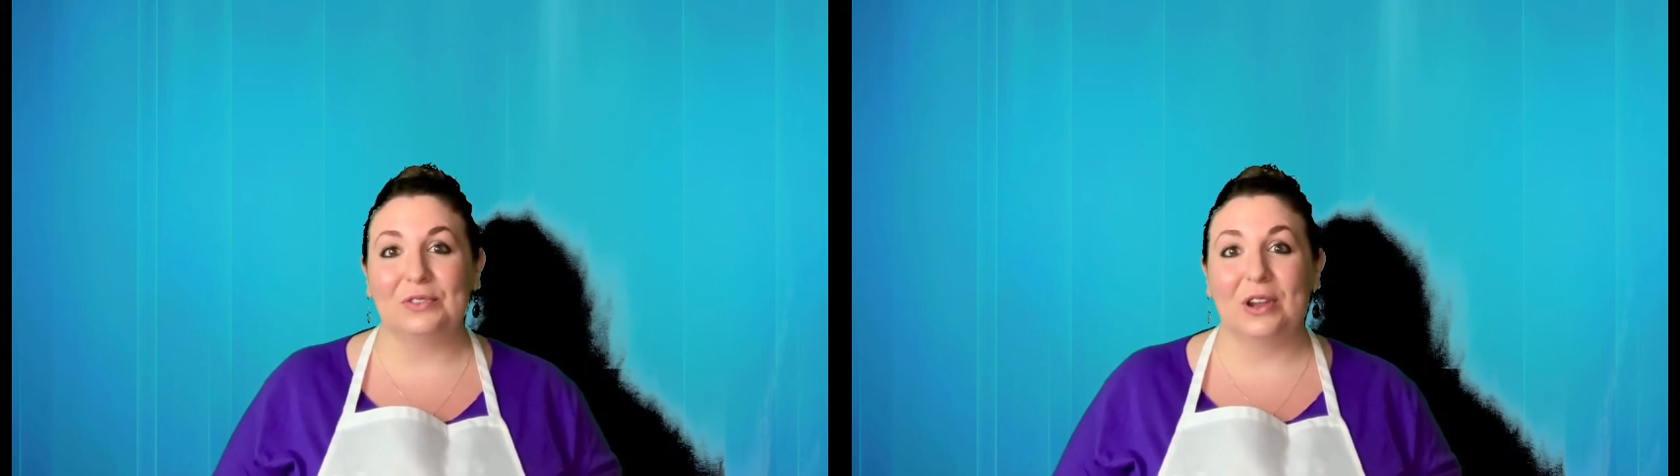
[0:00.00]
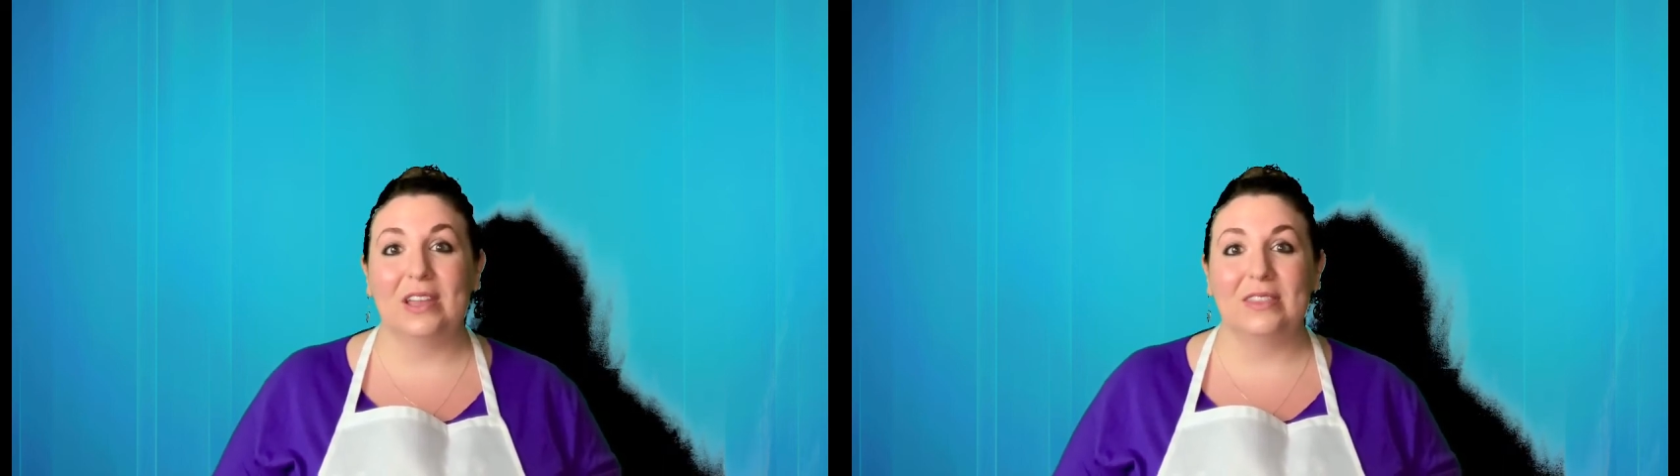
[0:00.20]

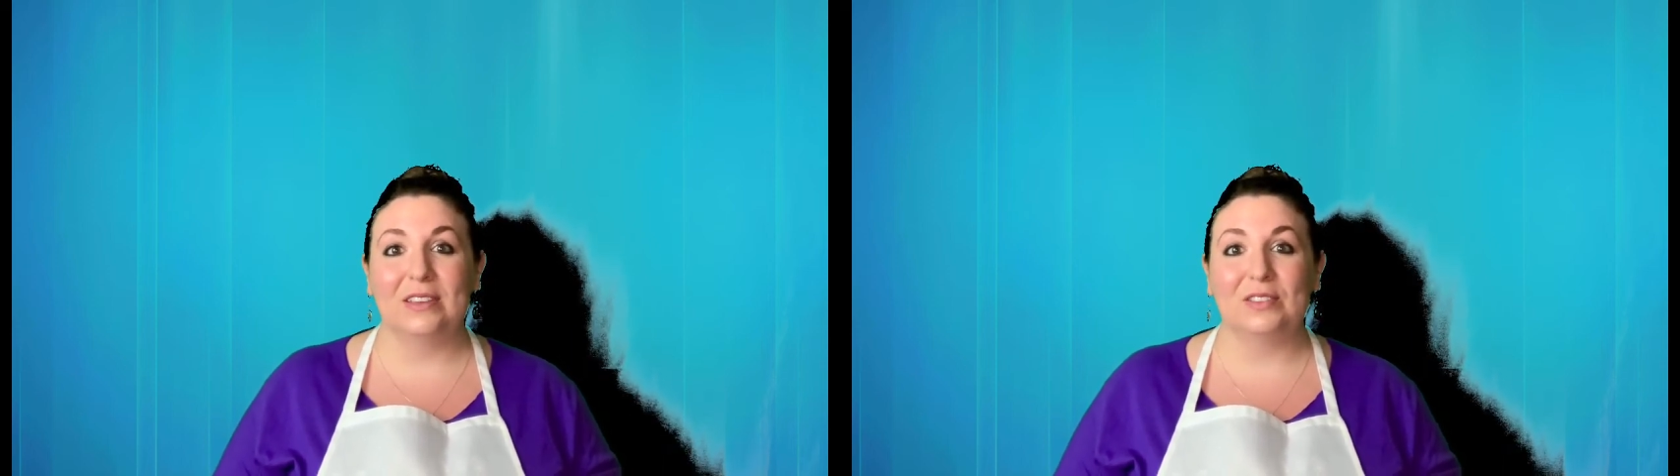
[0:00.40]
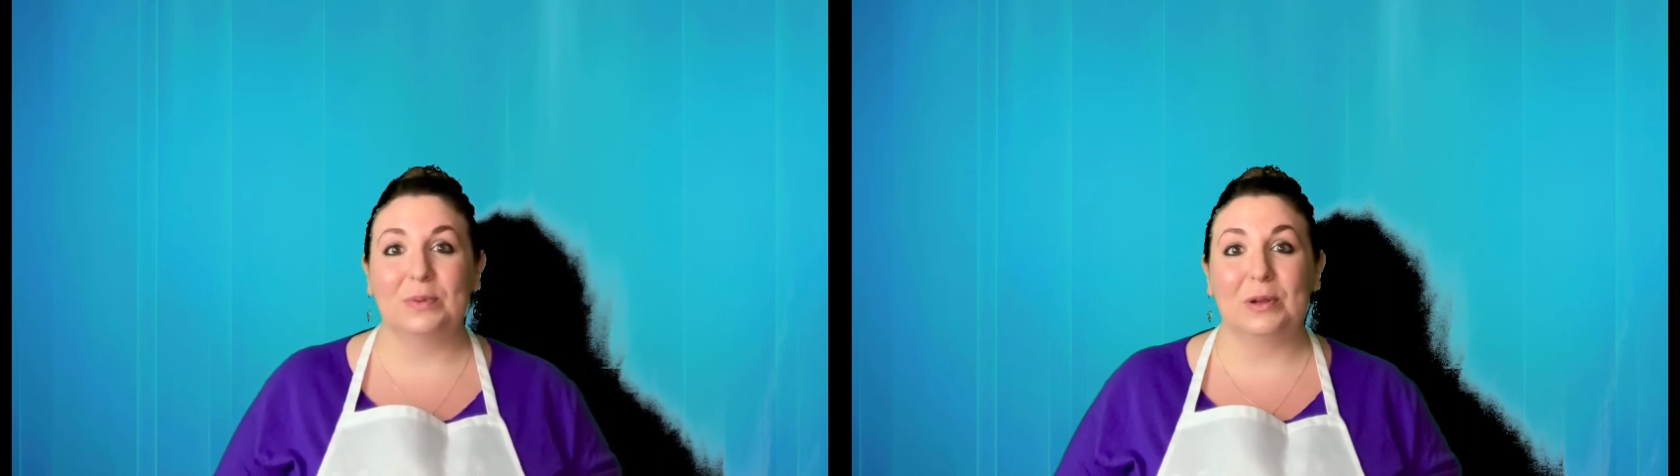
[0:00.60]
trying the
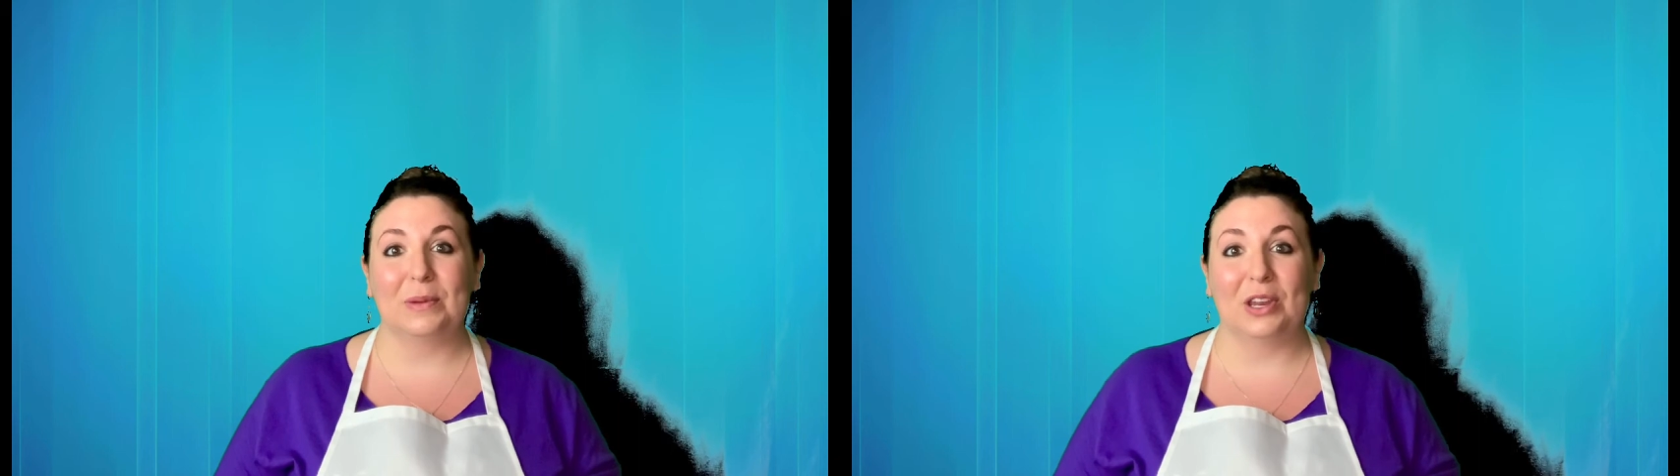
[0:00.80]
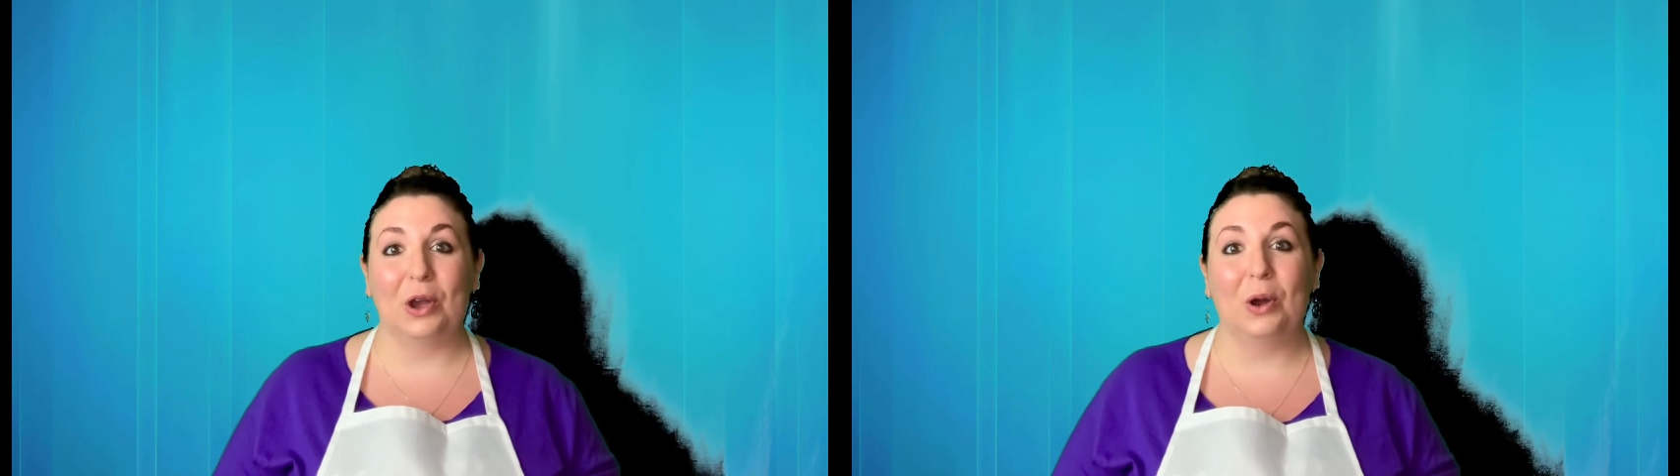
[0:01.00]

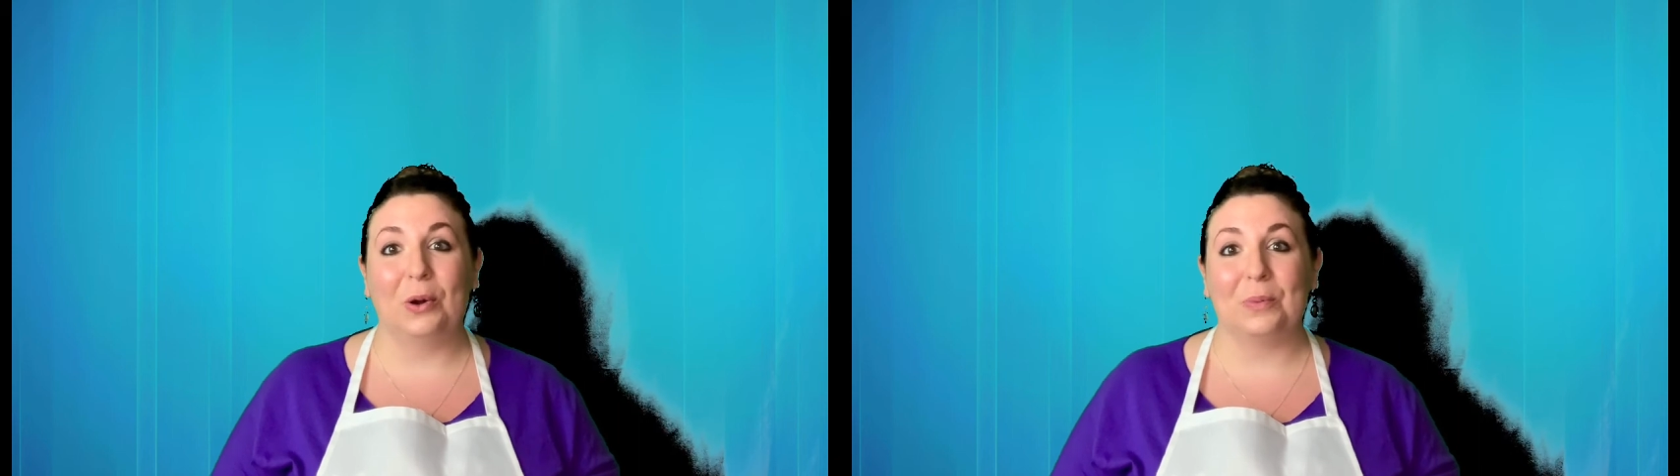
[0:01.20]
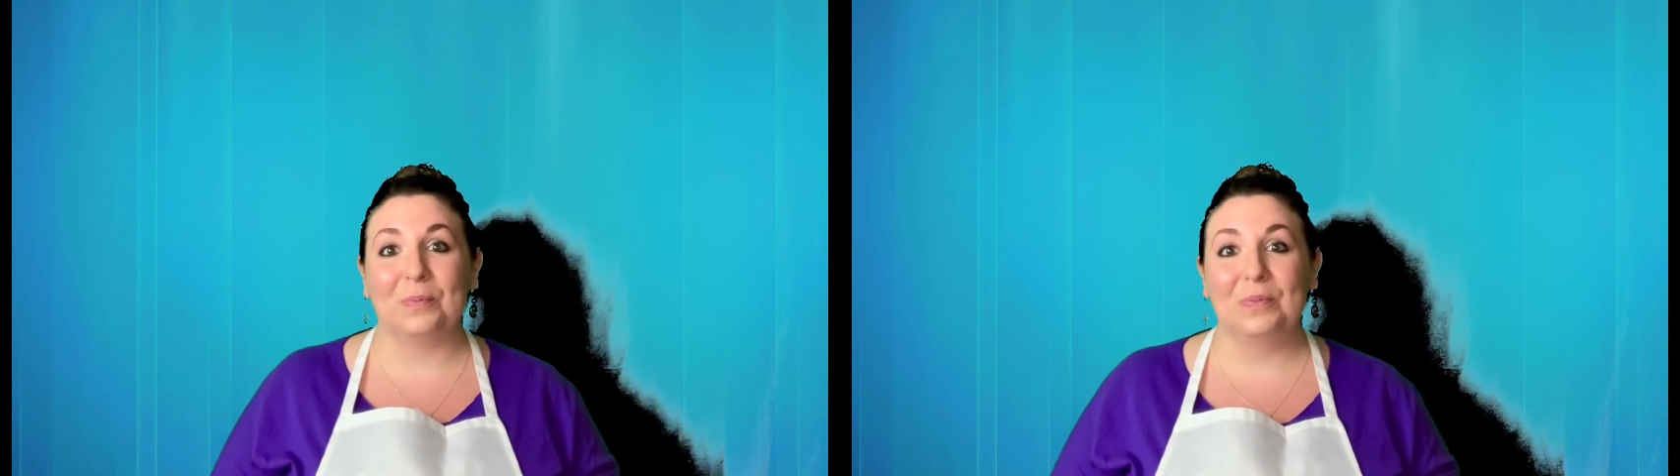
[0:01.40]
experiment at
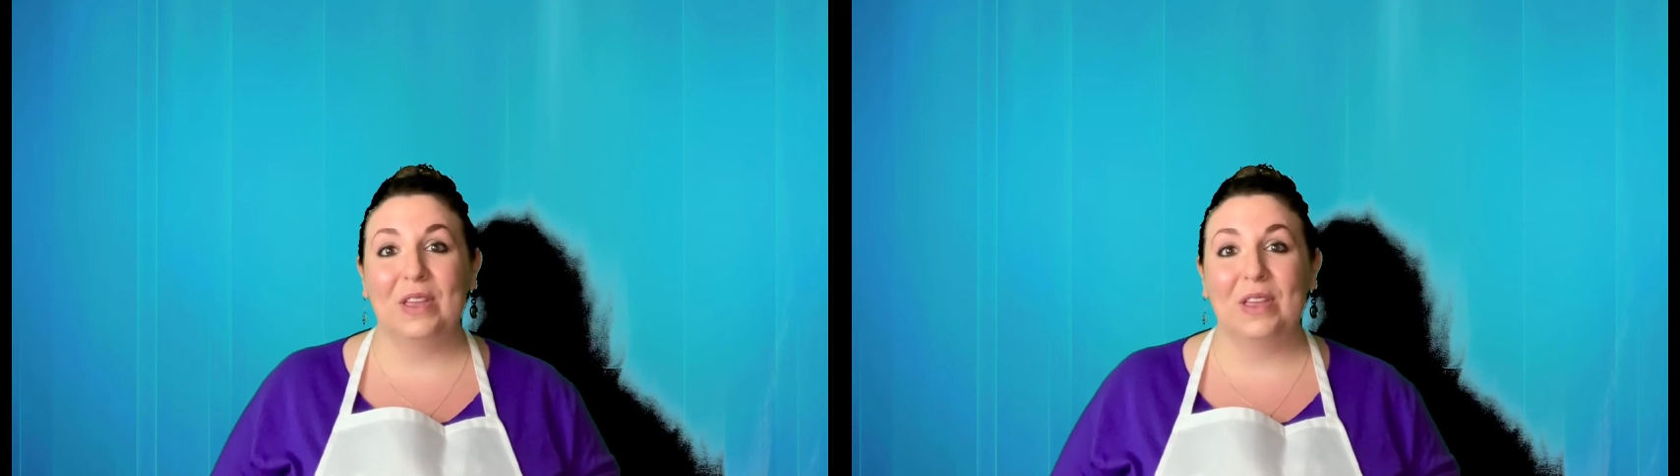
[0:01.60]
home.